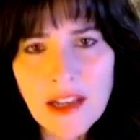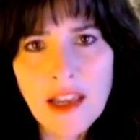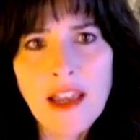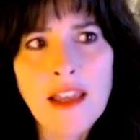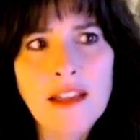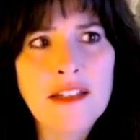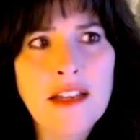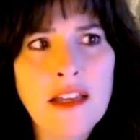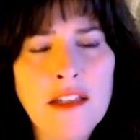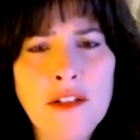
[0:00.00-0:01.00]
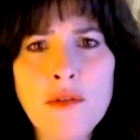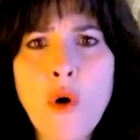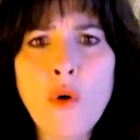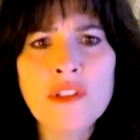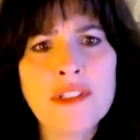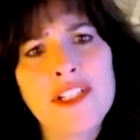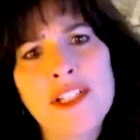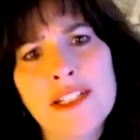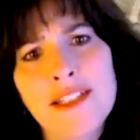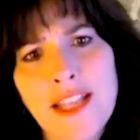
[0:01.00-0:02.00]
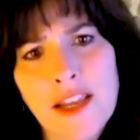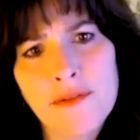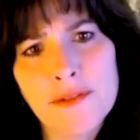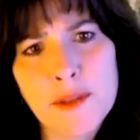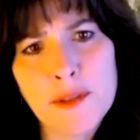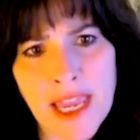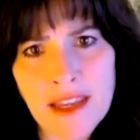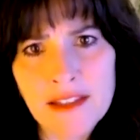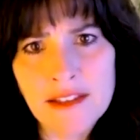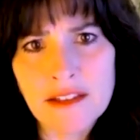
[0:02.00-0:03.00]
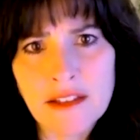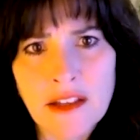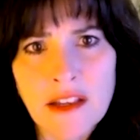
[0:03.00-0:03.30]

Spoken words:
and you hold such a safe space.